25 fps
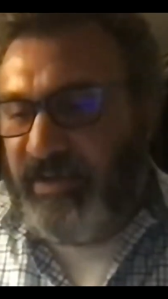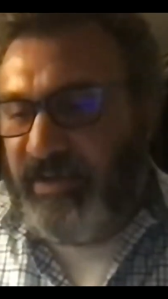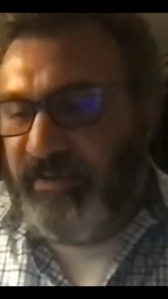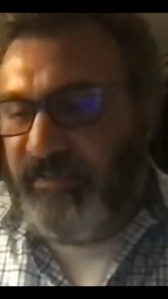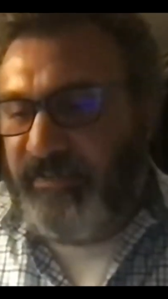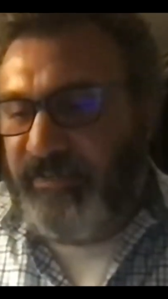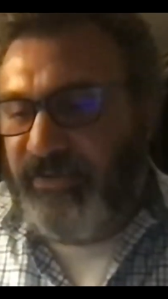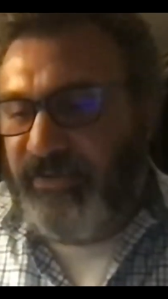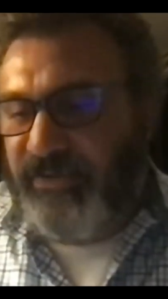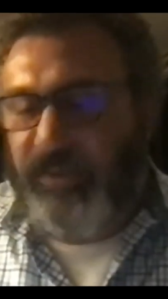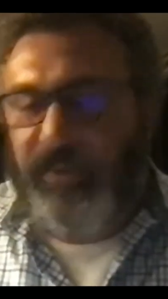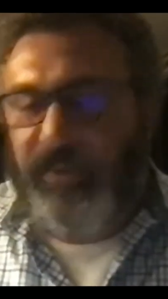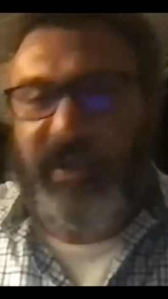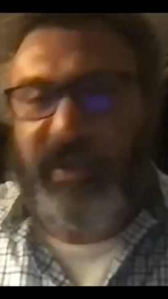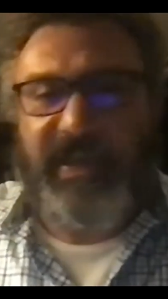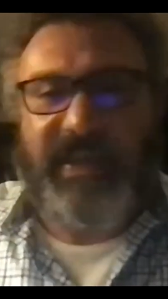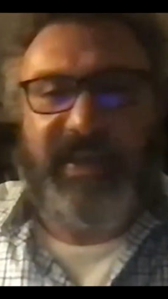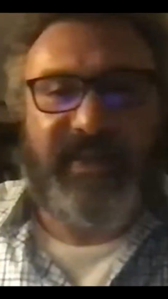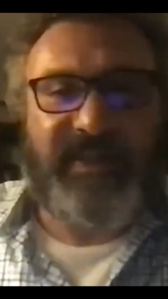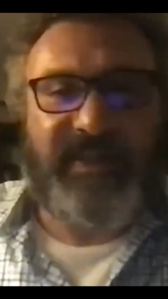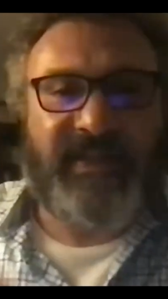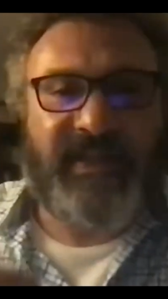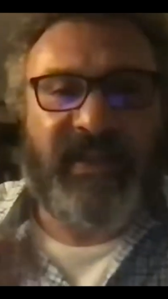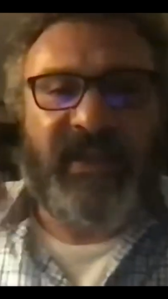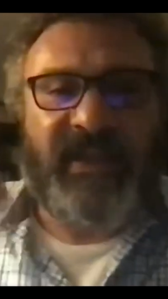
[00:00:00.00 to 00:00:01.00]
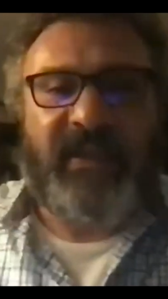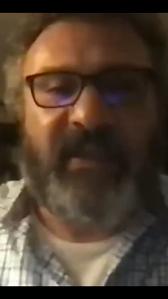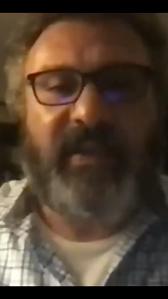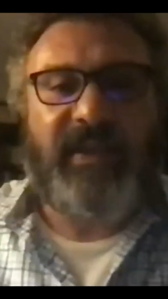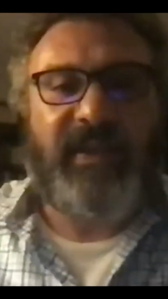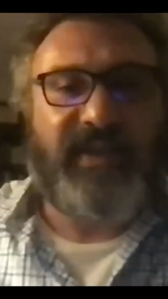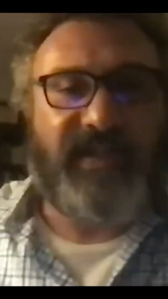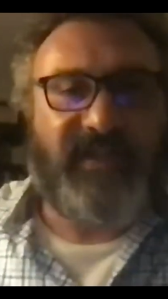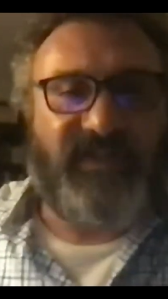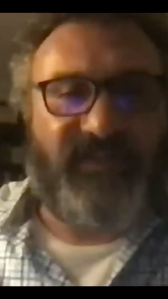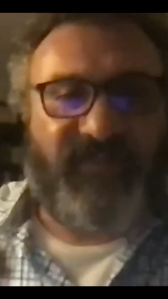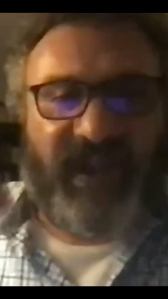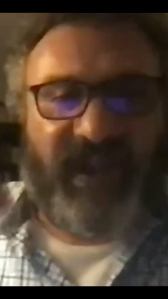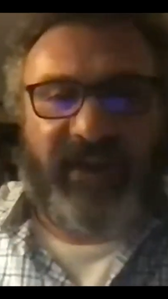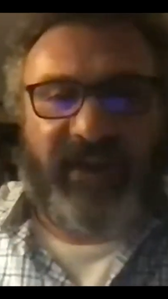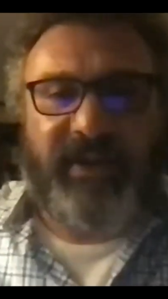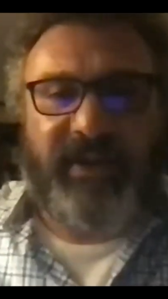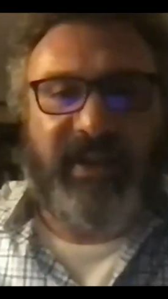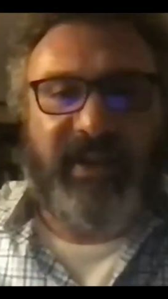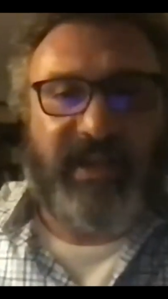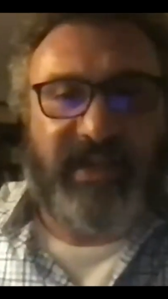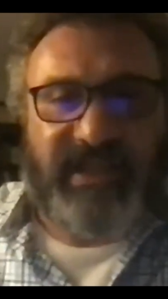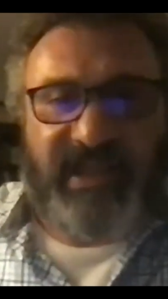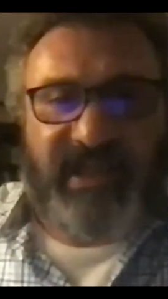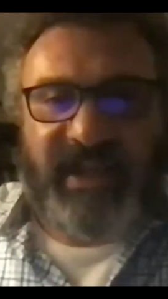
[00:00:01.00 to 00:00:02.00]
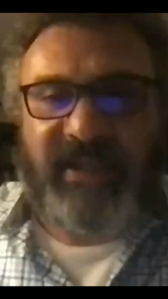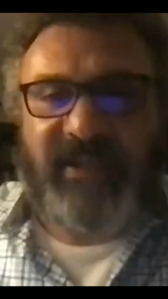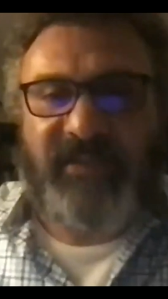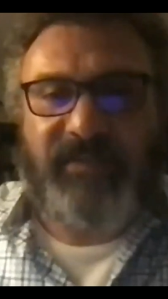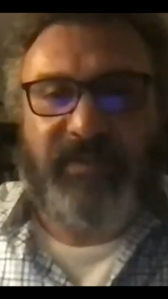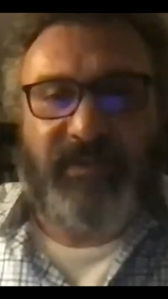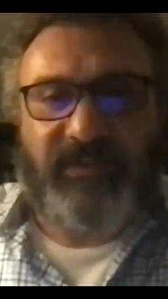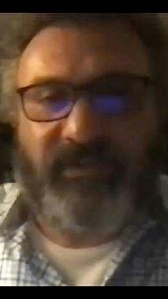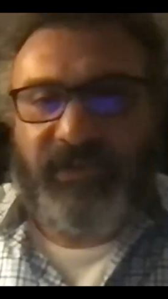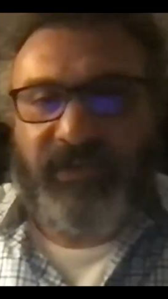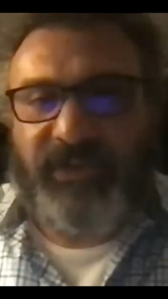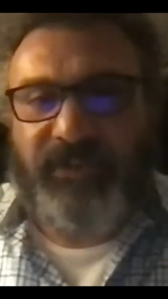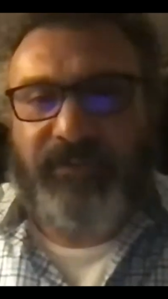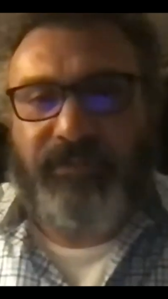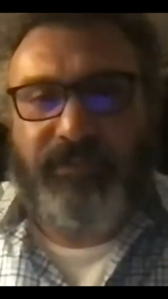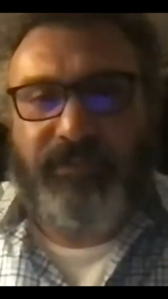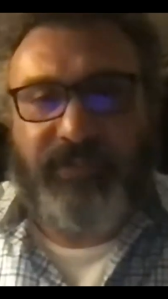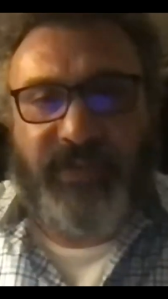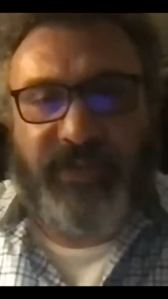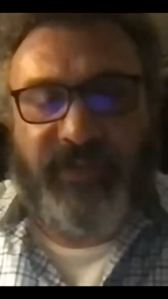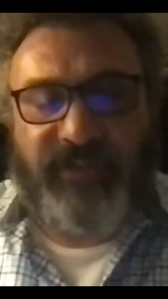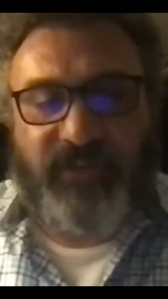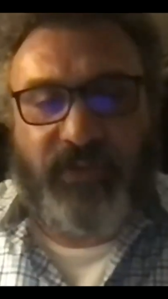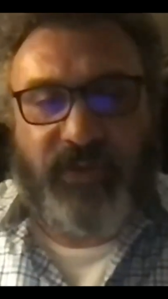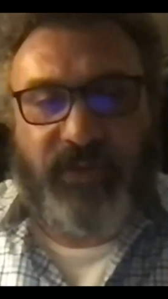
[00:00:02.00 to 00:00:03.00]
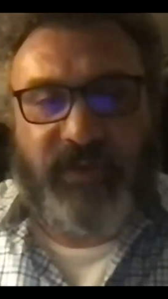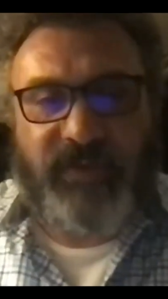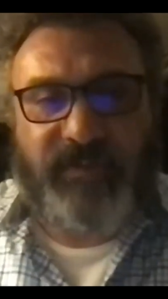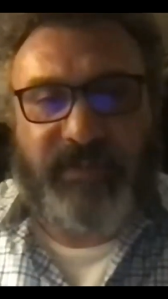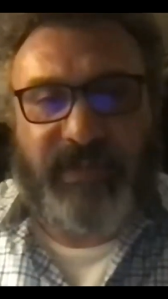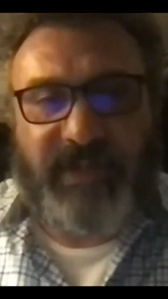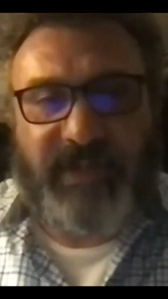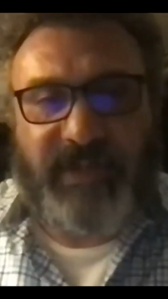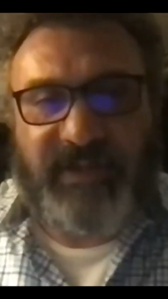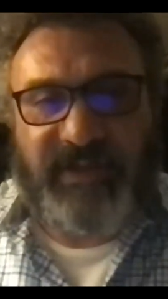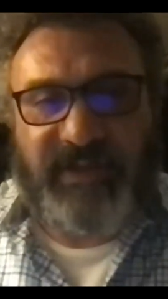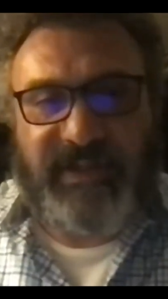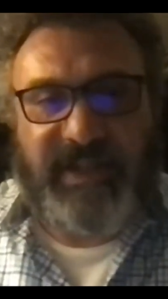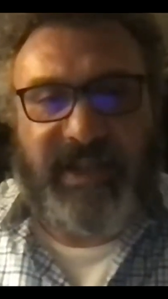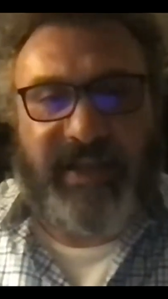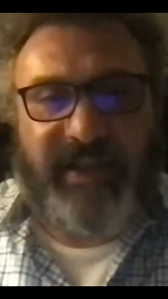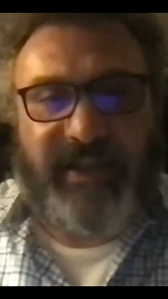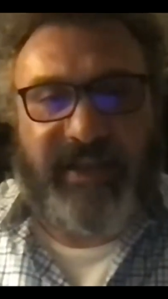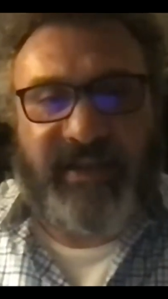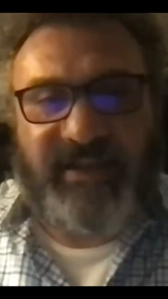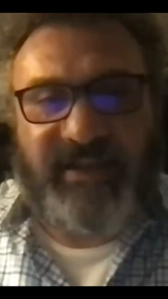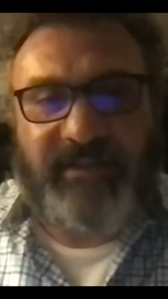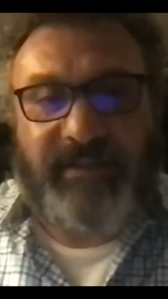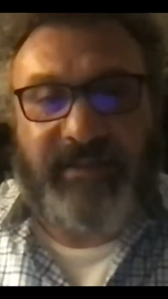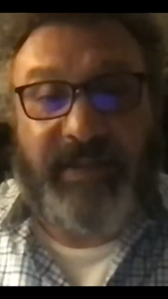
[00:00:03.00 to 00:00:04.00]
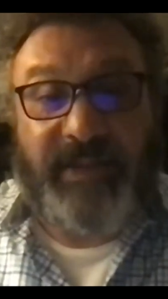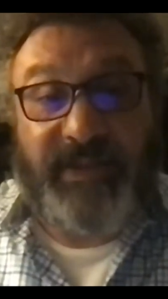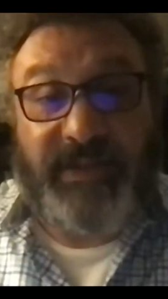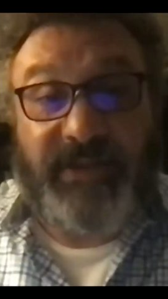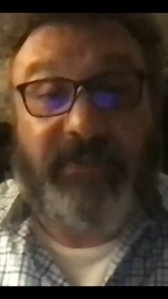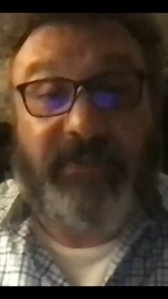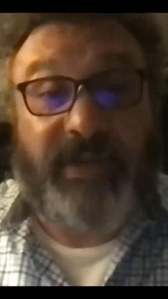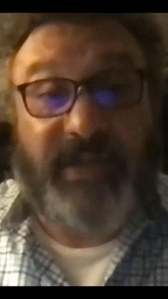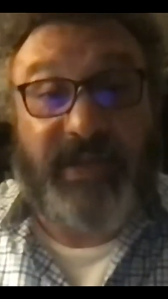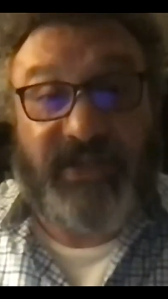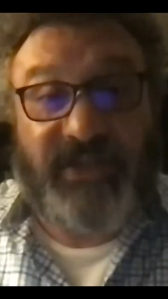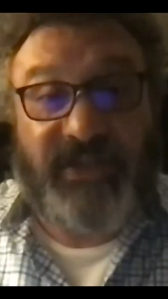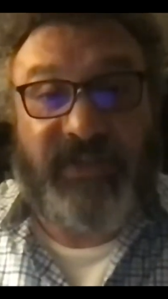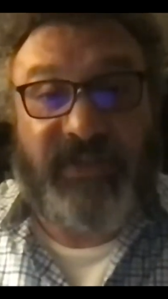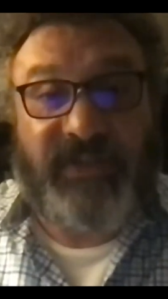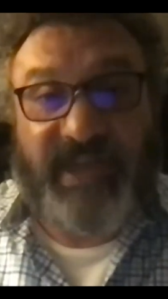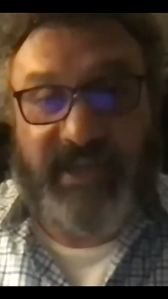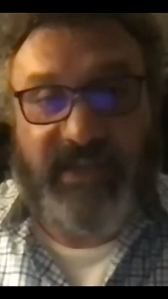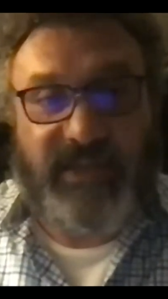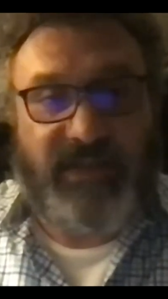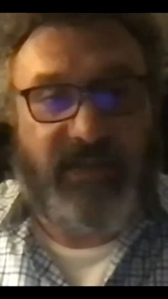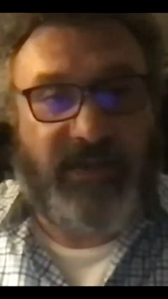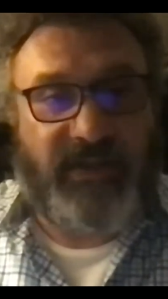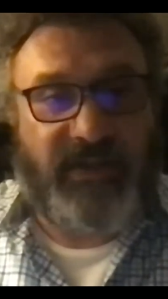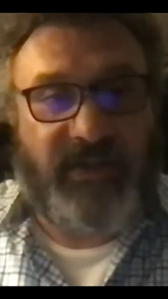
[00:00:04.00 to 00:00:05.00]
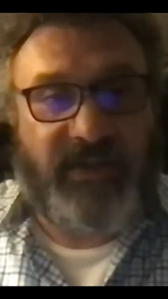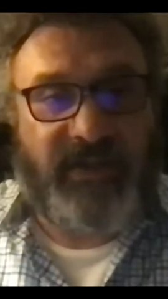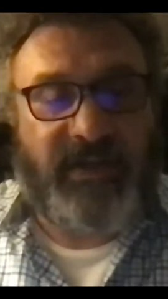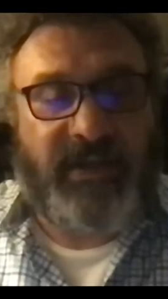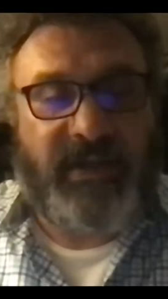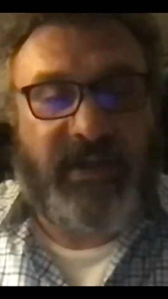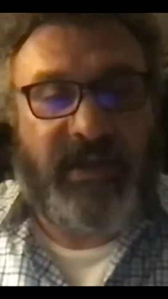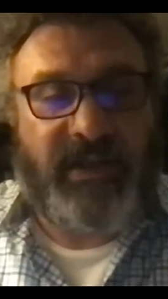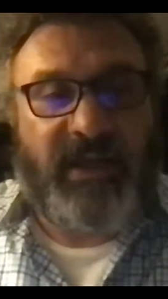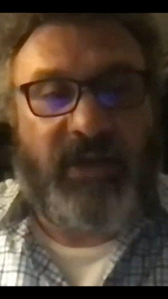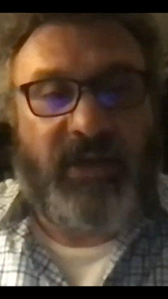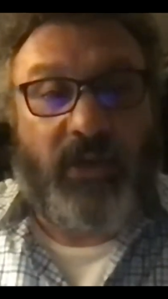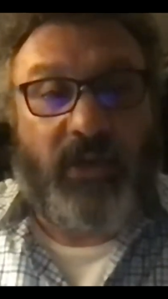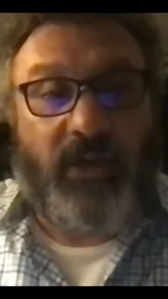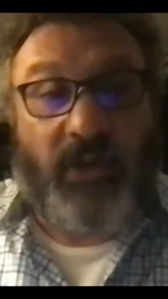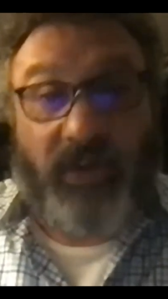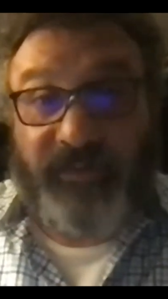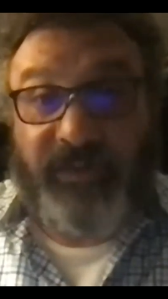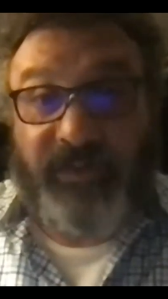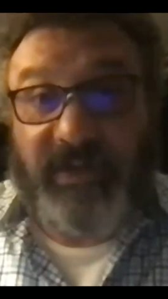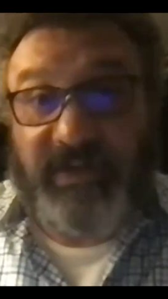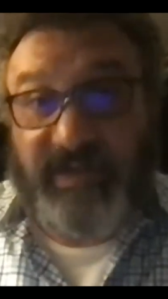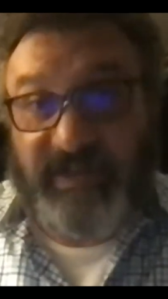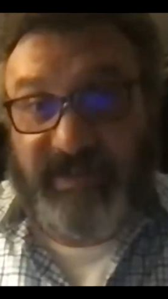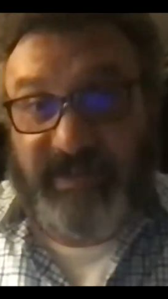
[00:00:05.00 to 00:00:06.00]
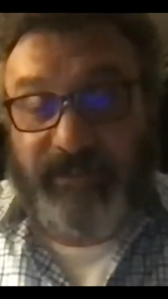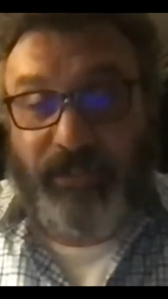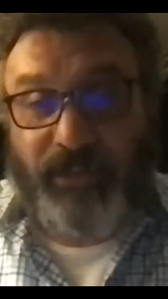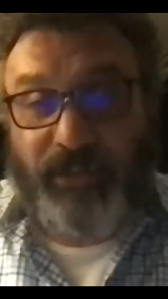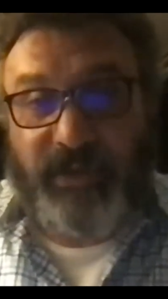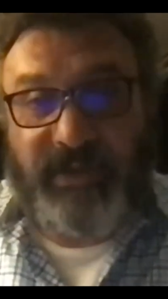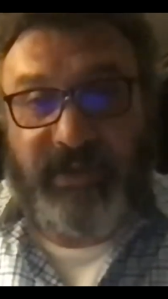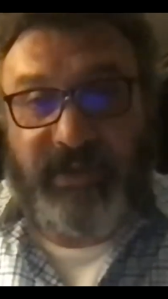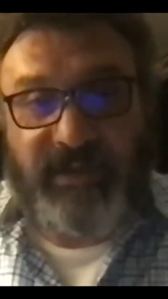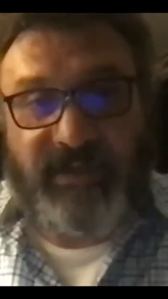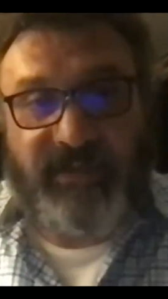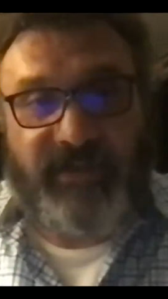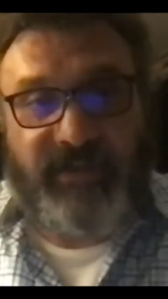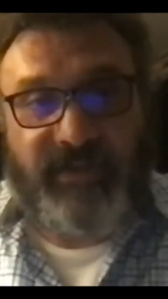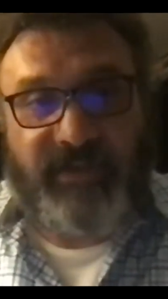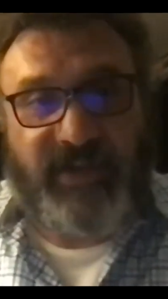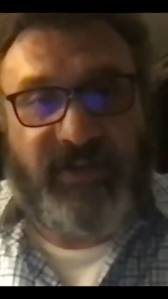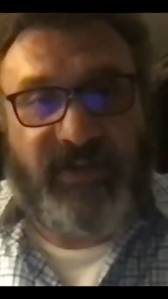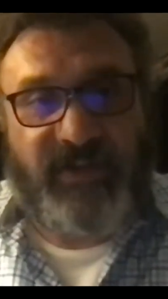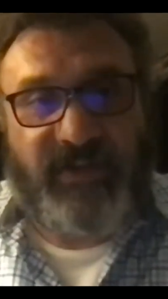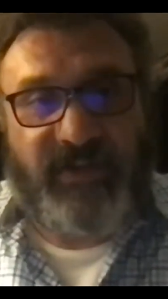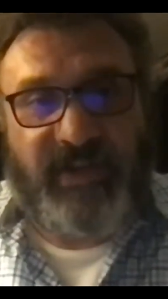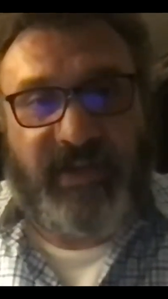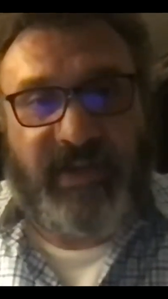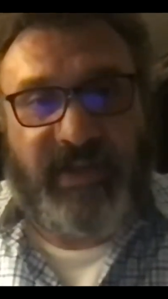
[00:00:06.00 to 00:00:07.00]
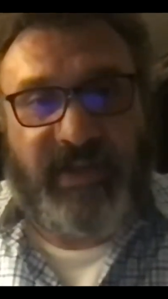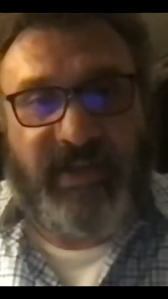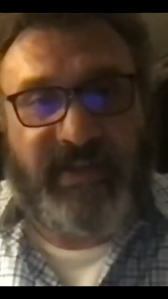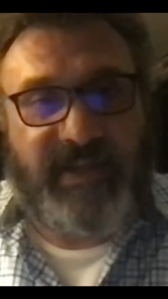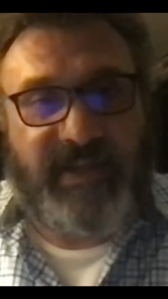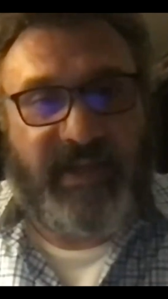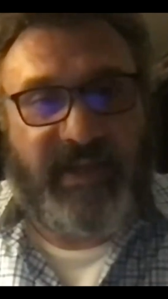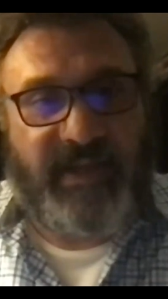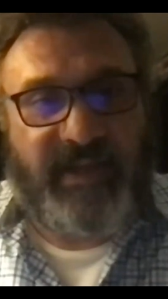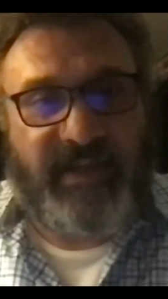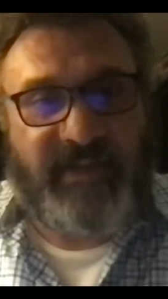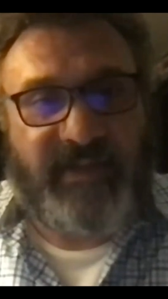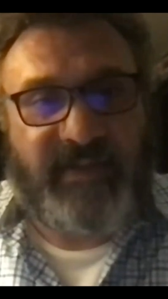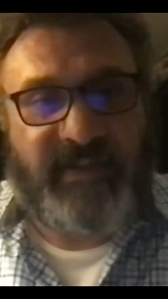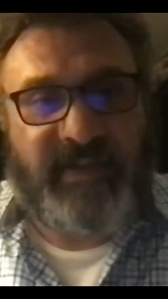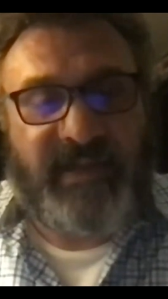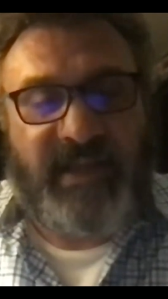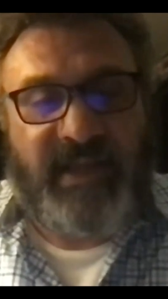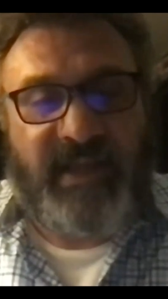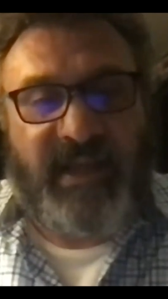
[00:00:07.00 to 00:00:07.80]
showing his varying engagement with, of course, political Zionism and the direction that took, often a disappointing direction in his eyes.